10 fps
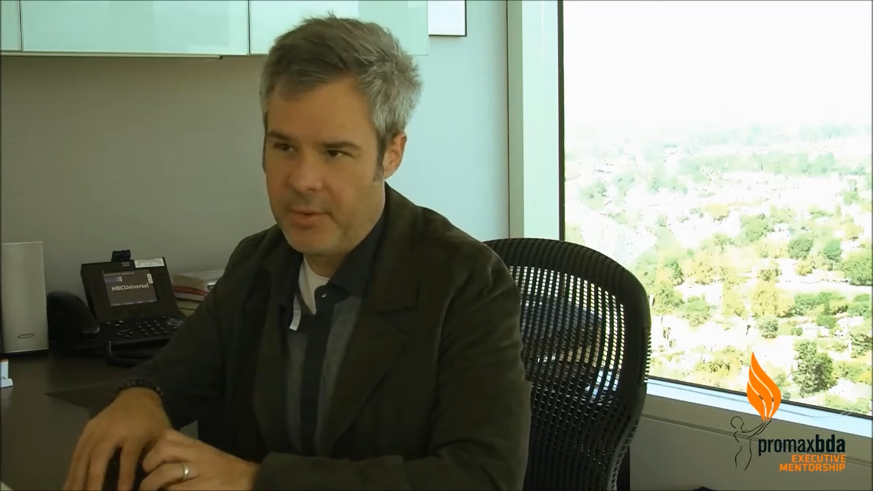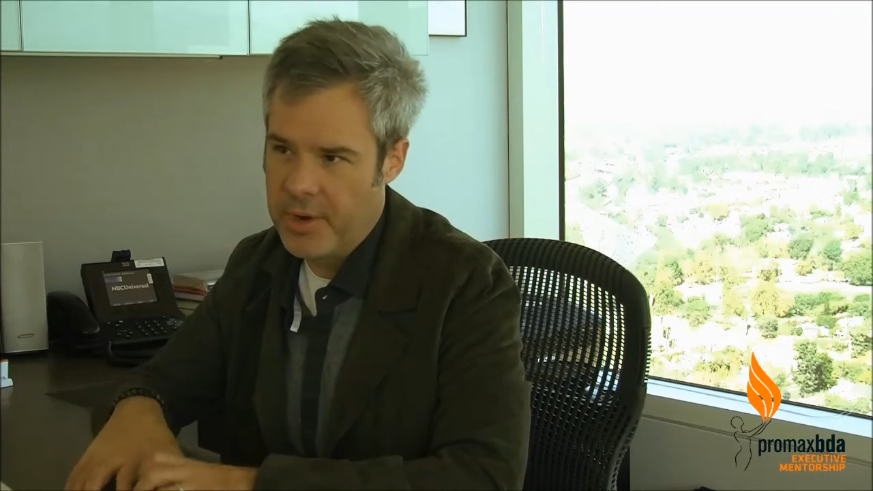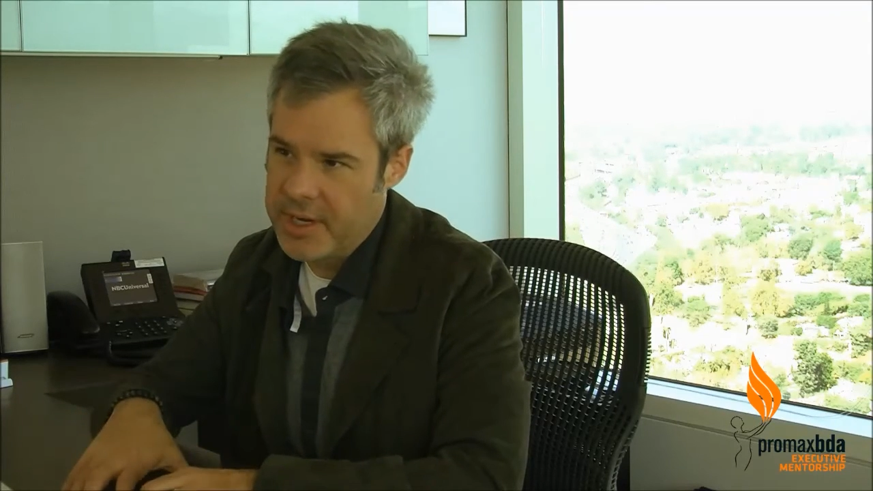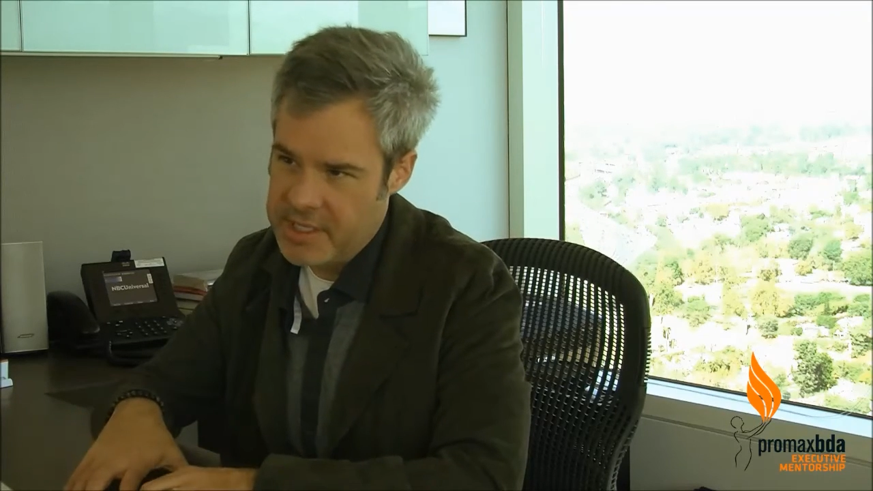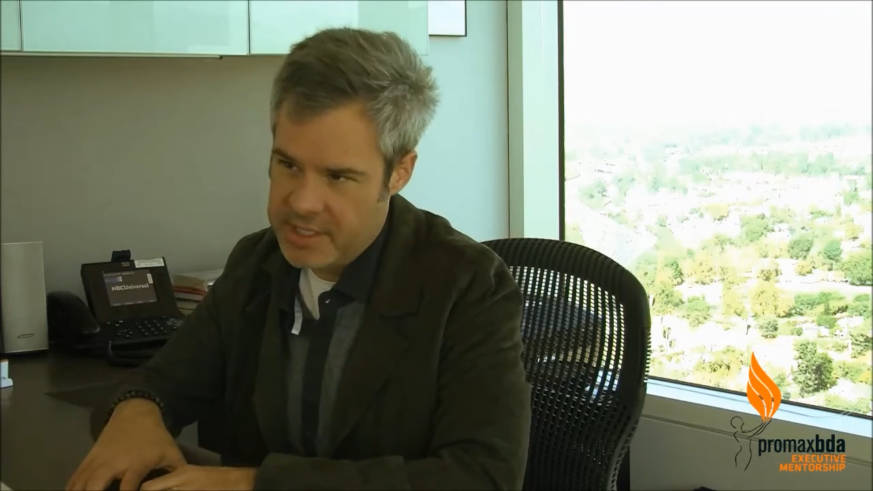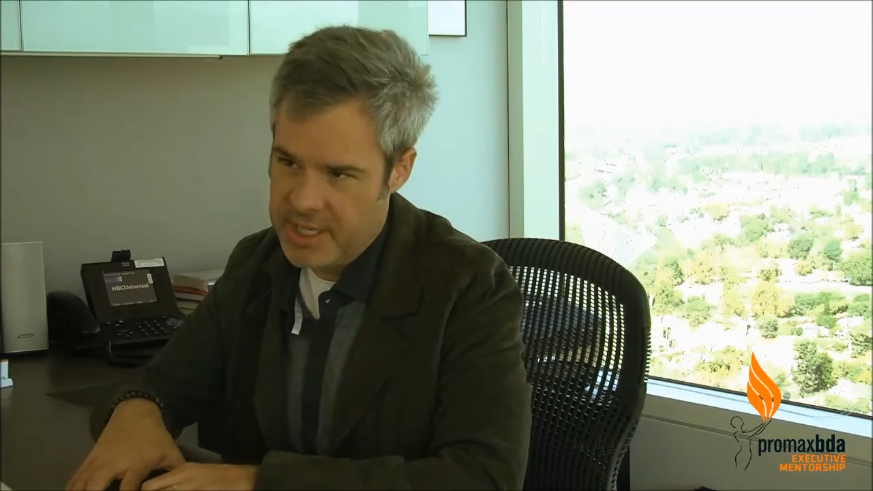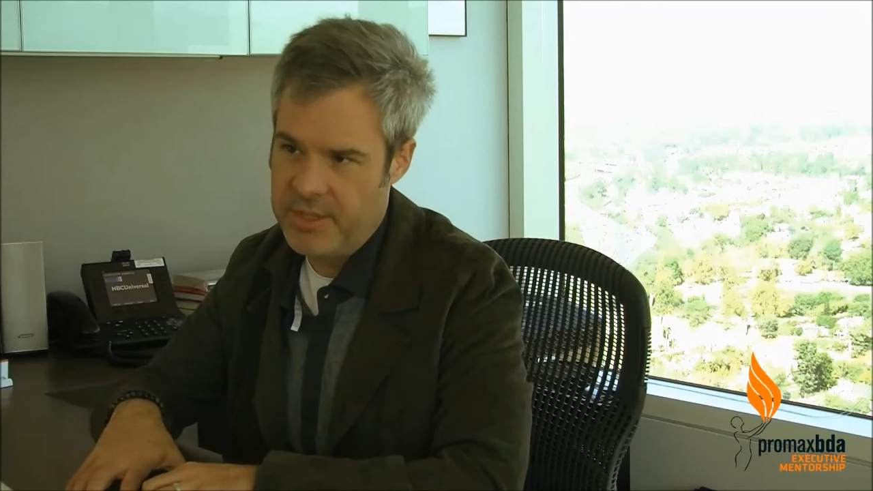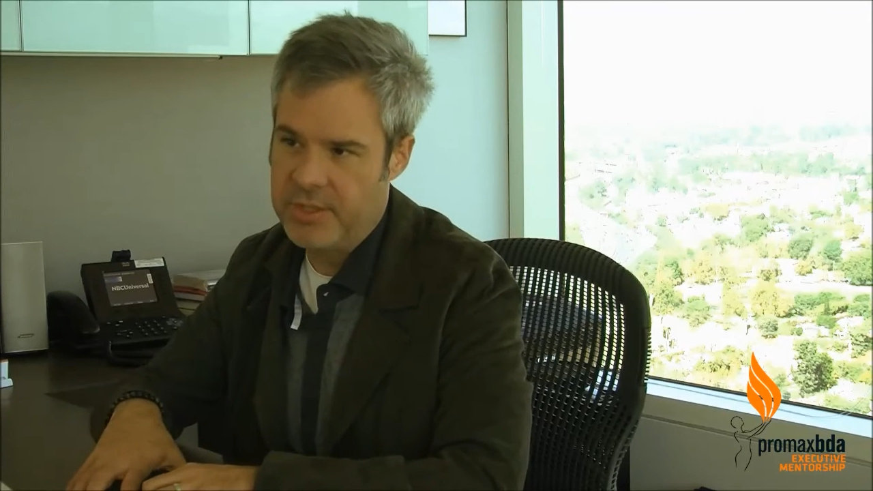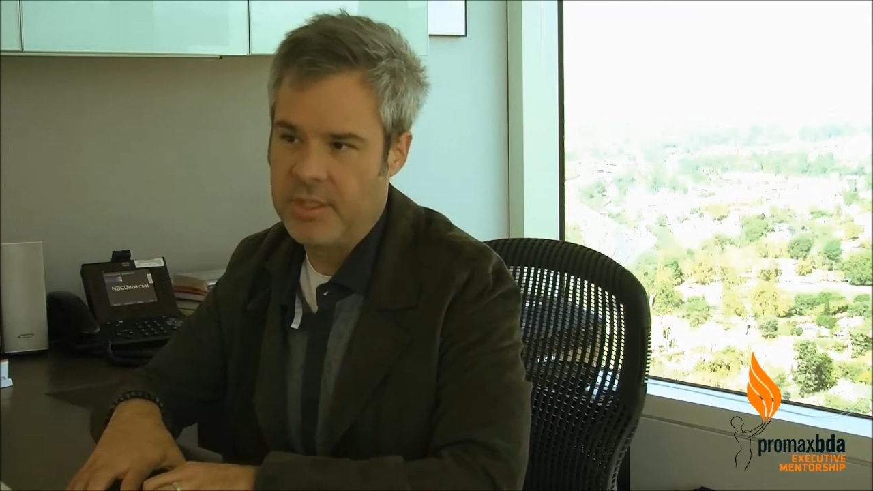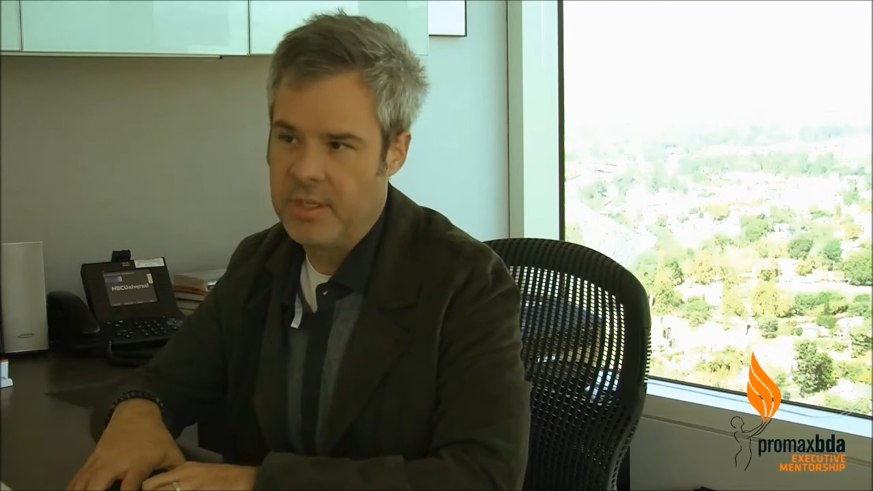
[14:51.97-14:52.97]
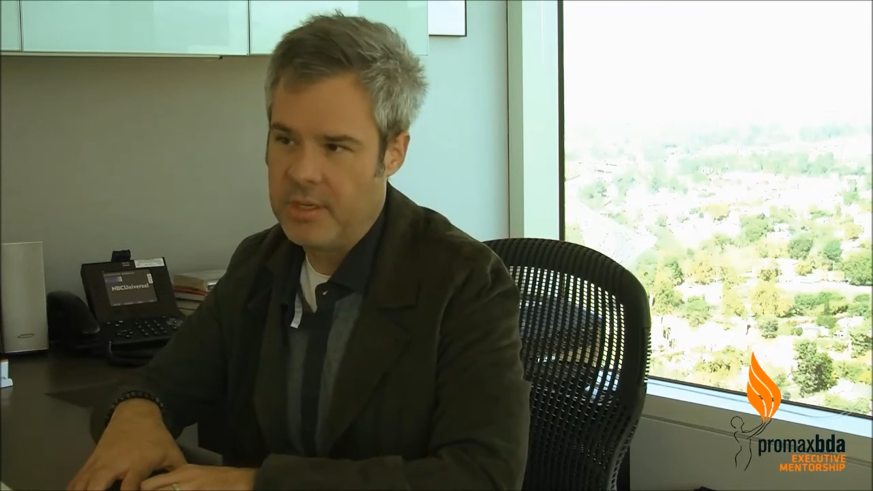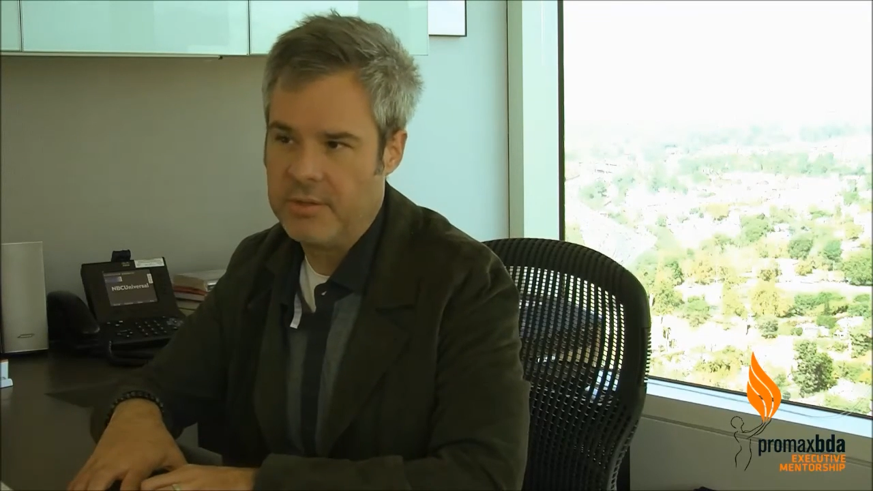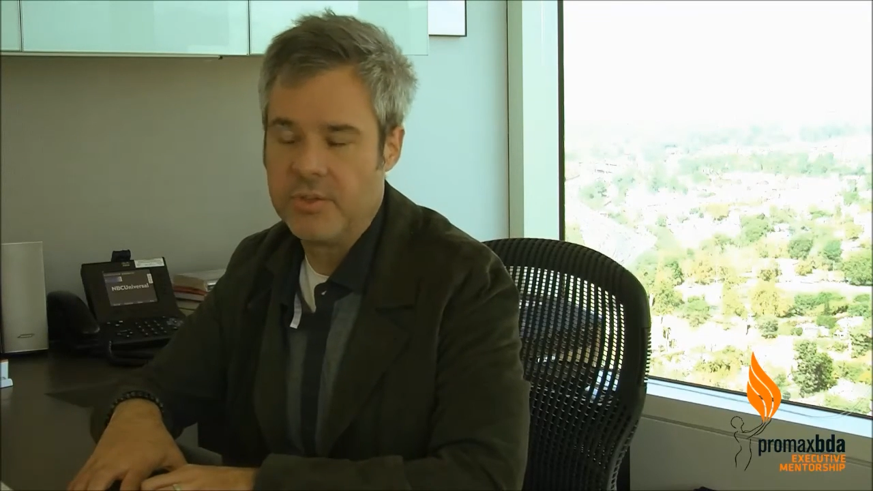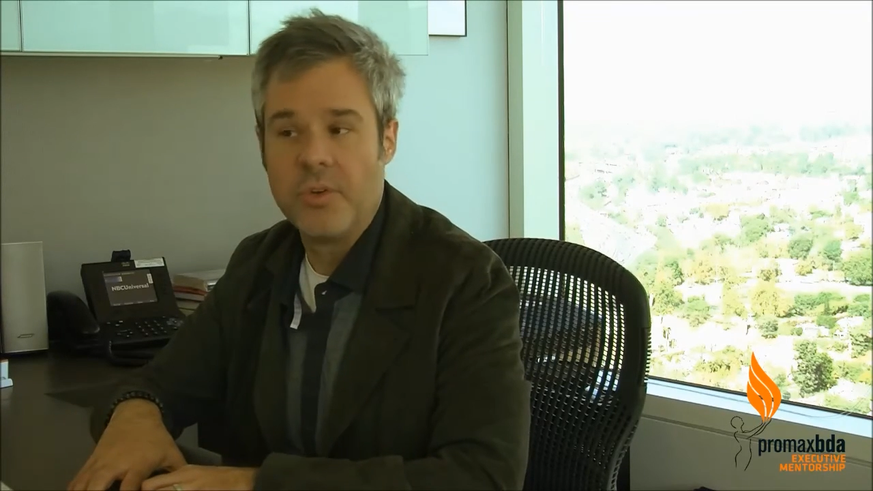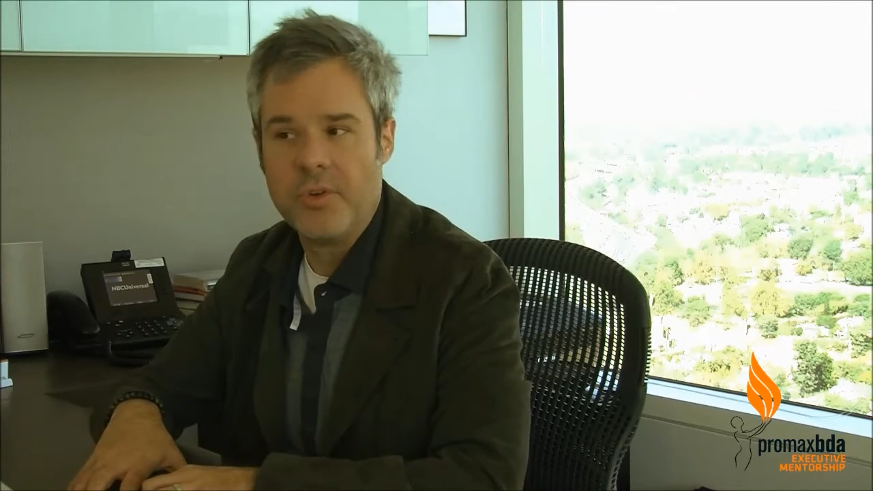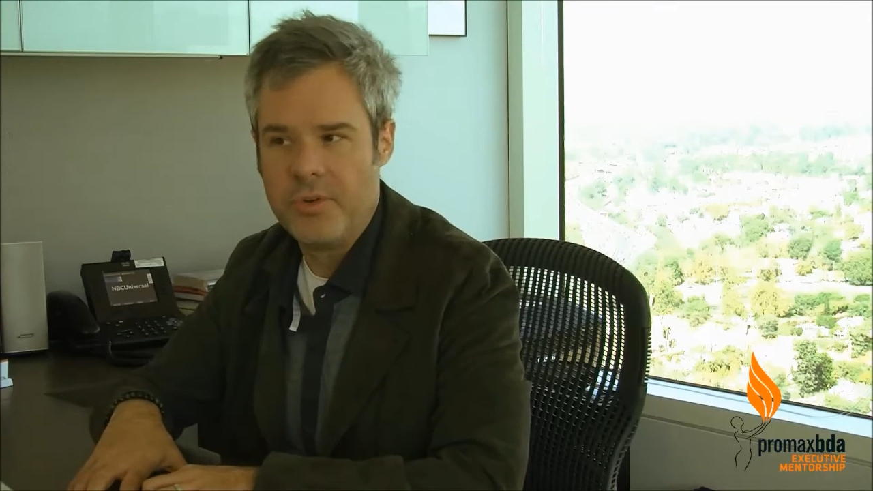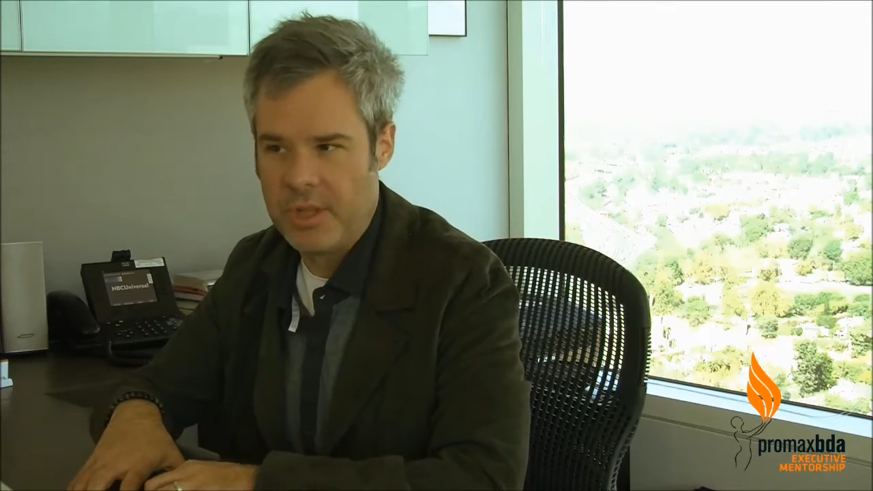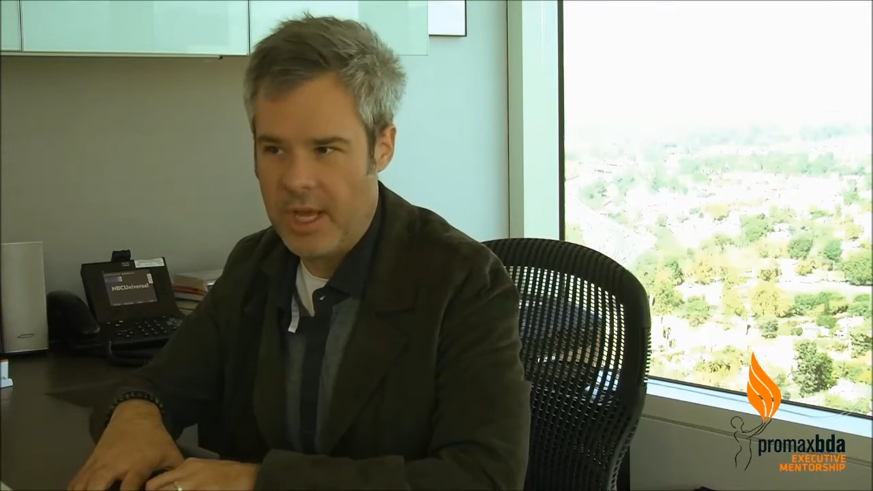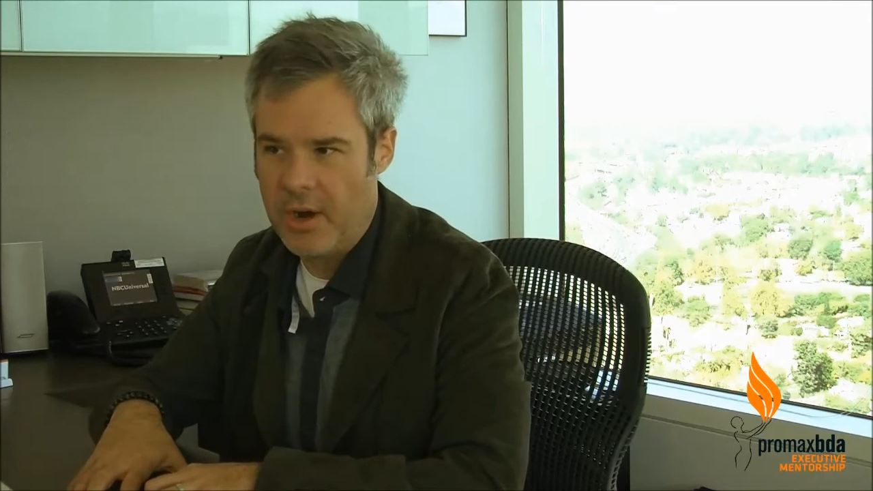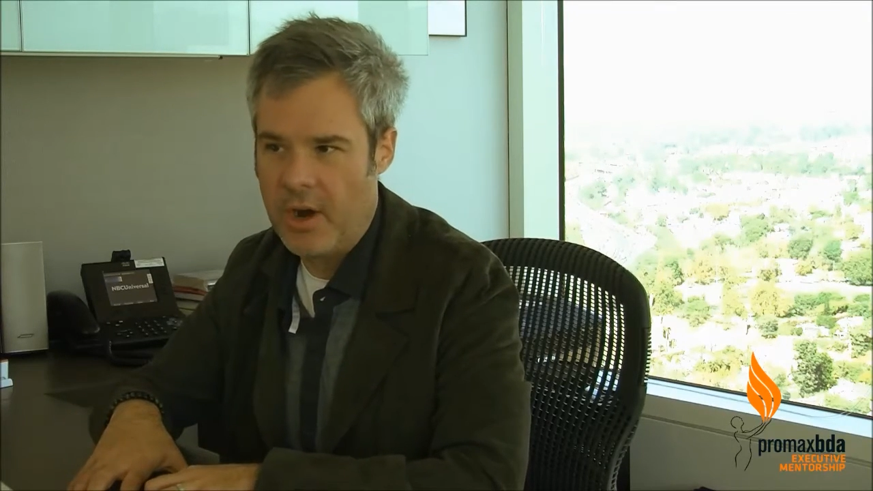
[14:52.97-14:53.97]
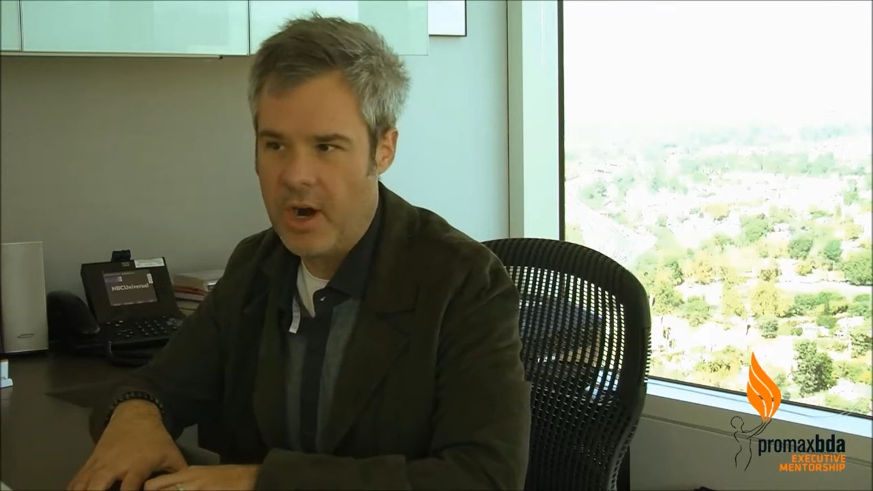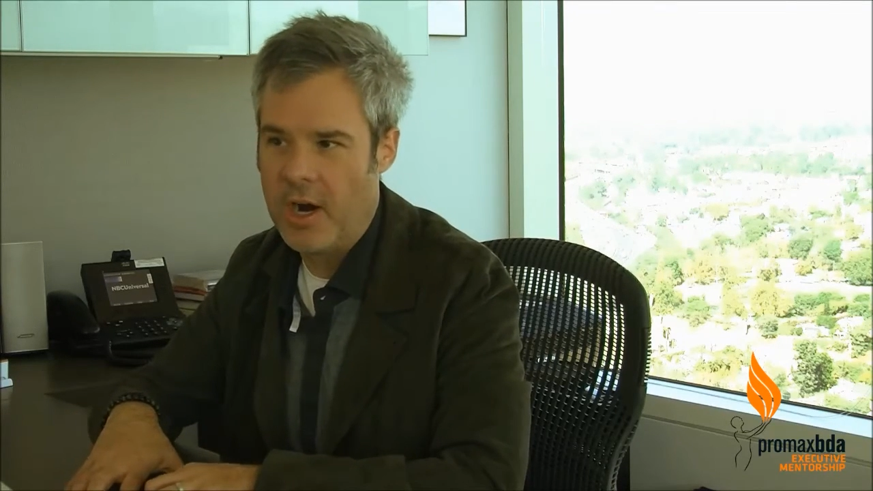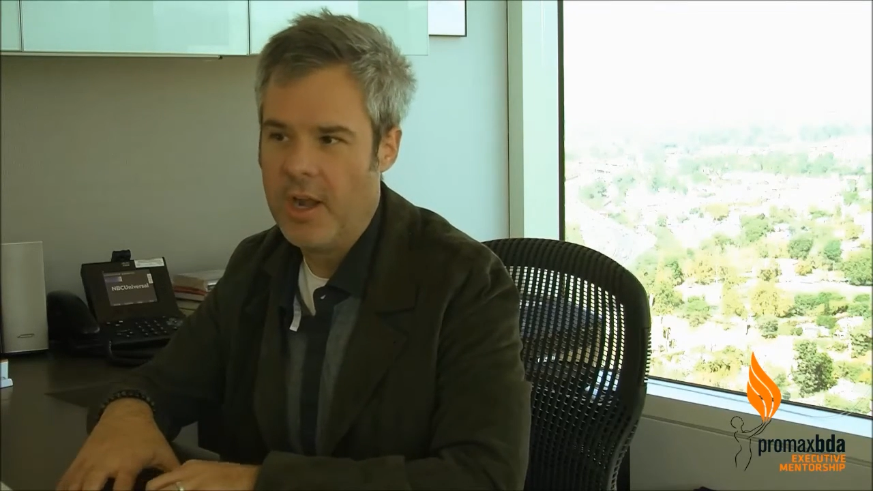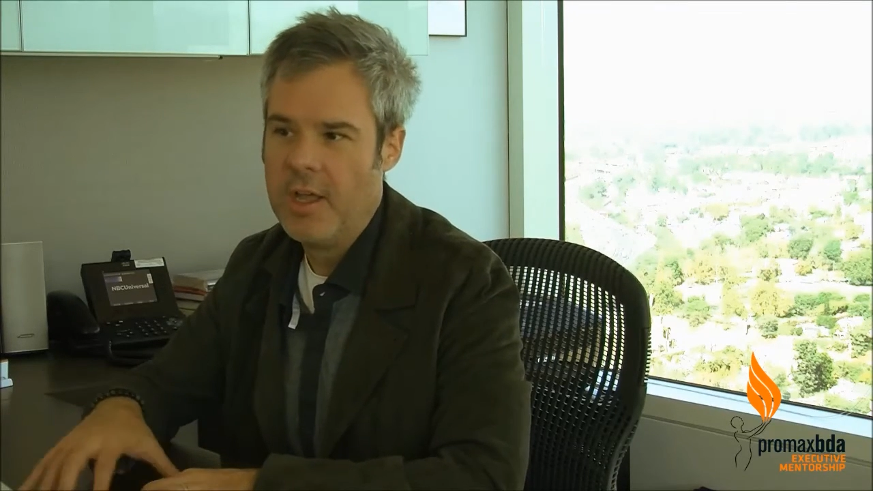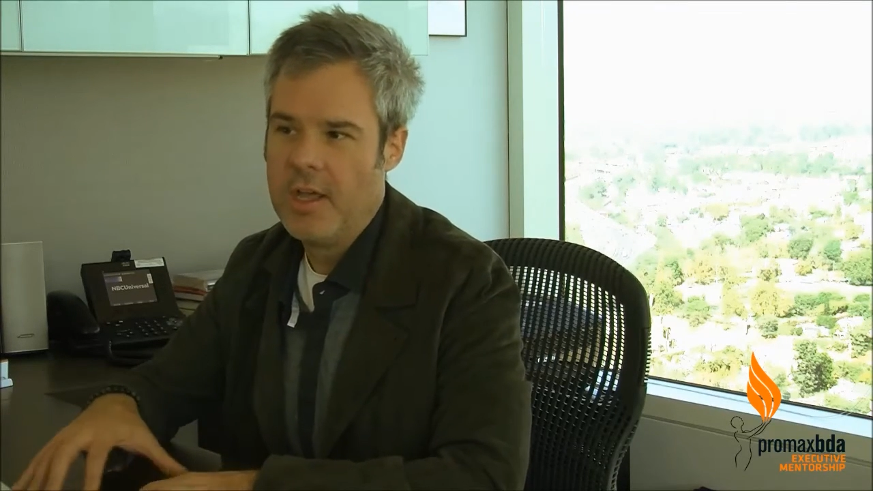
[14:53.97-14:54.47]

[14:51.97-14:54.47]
organization knows who they are